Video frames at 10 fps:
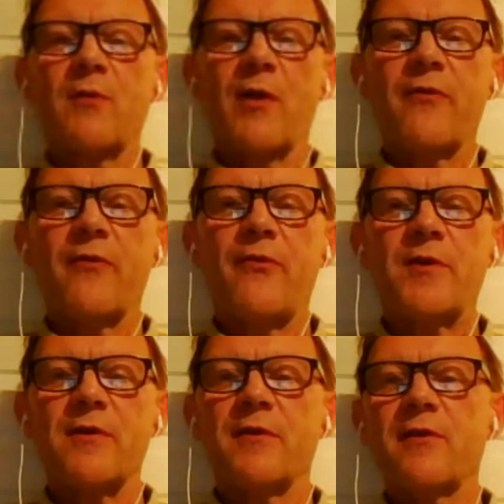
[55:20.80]
one
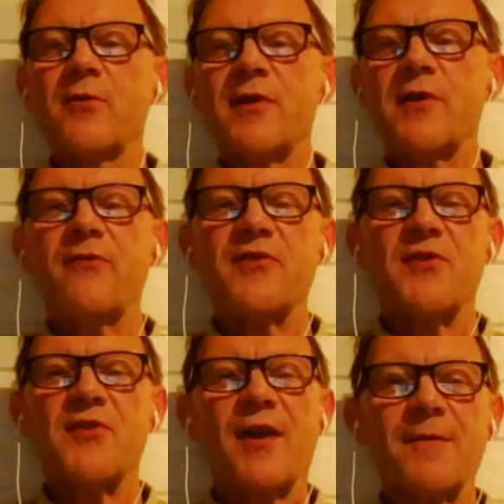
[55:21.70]
through. It looks
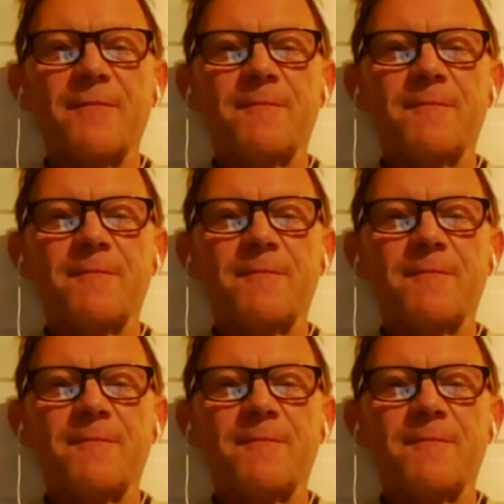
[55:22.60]
interesting.